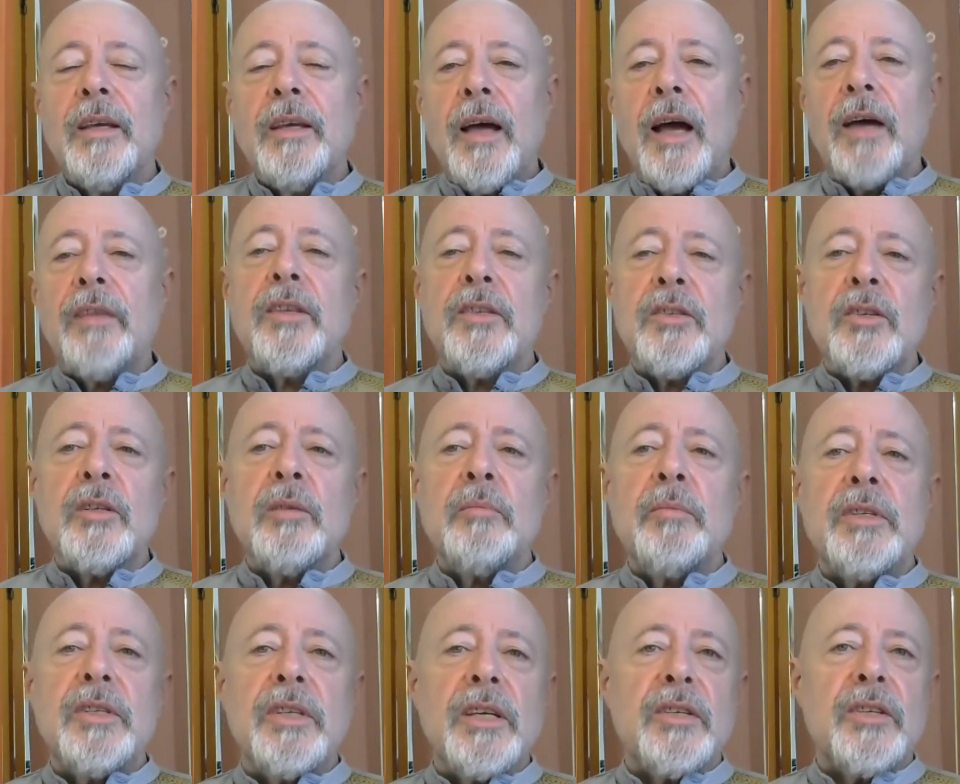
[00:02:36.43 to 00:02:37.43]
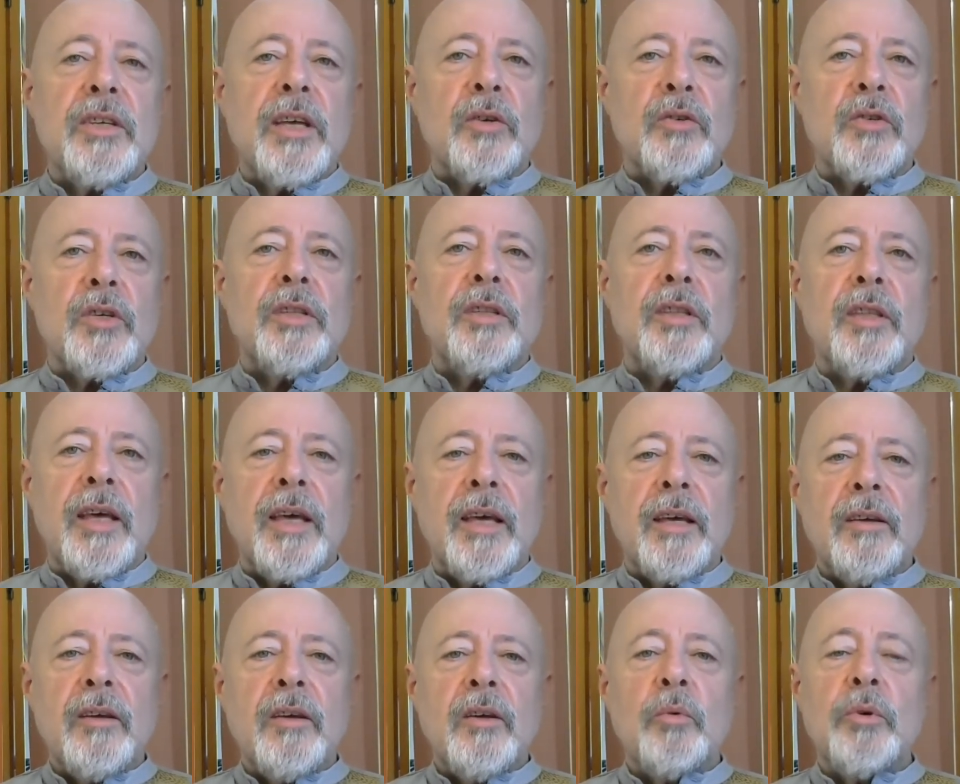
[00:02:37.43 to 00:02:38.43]
And there's going to be details in
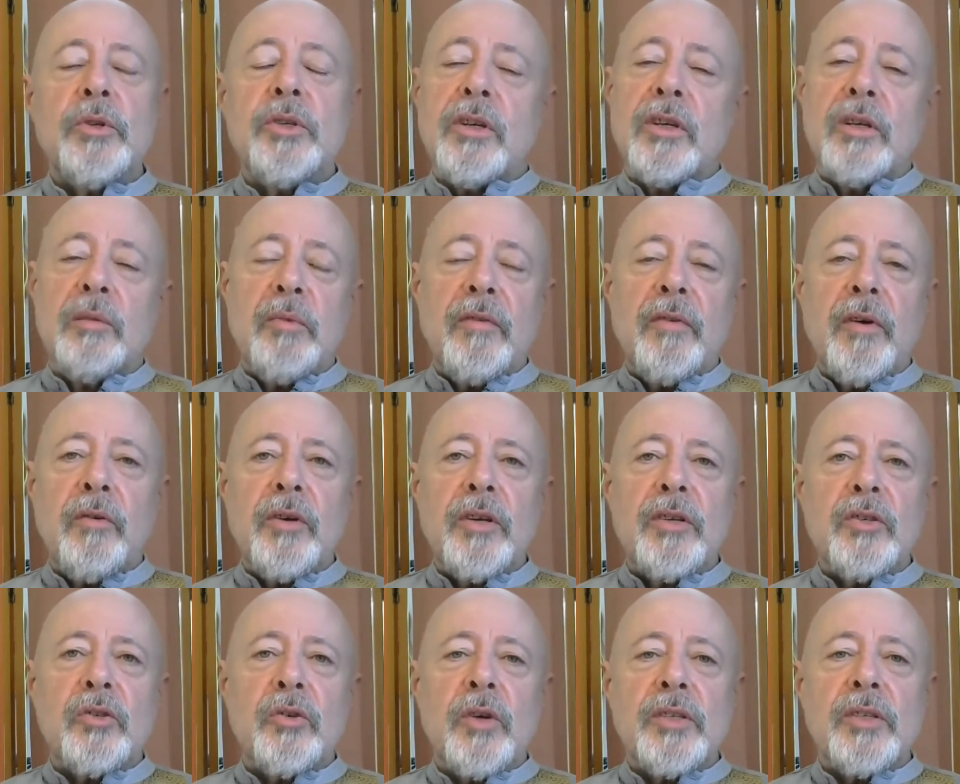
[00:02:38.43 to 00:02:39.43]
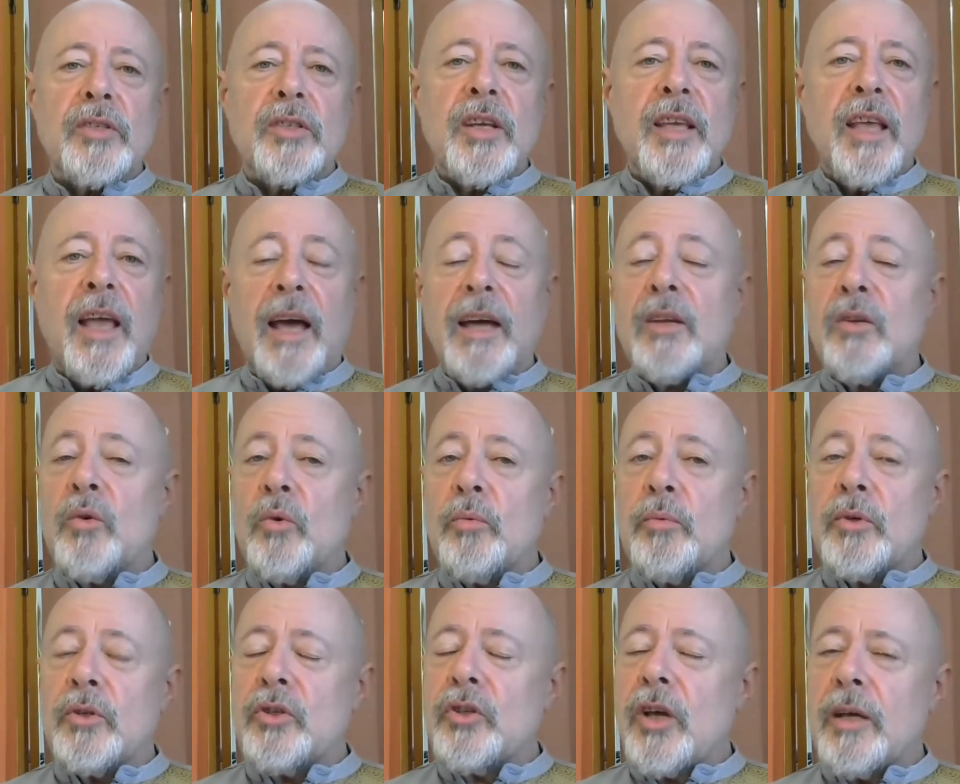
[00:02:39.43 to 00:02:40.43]
there which are going to be very interesting, and it would
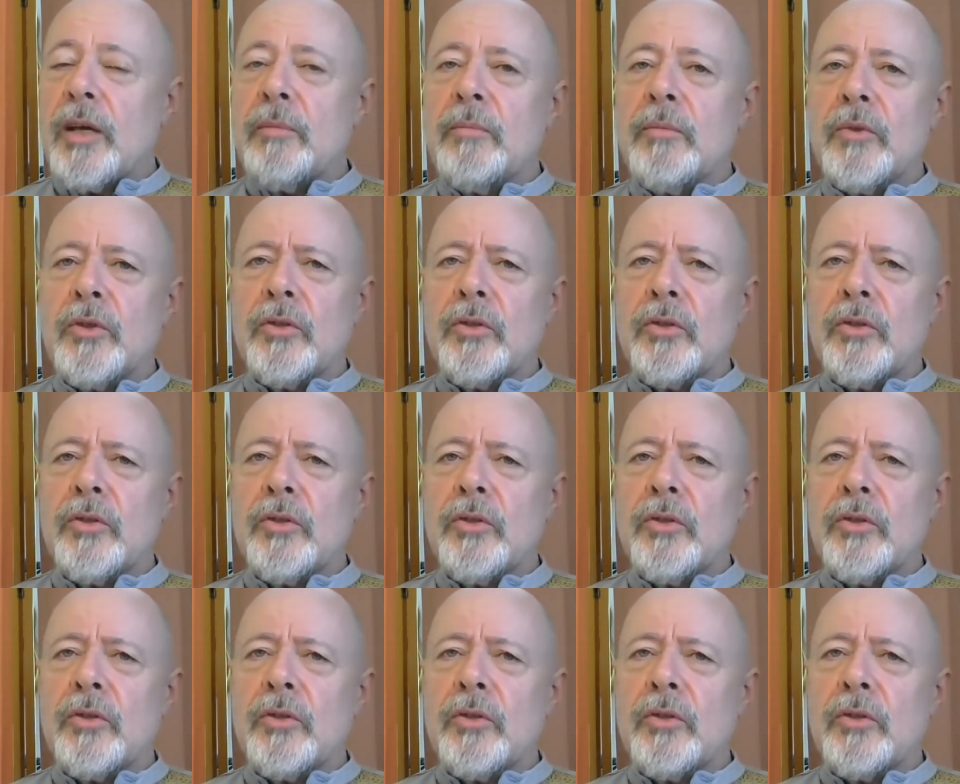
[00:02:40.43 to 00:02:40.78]
be a shame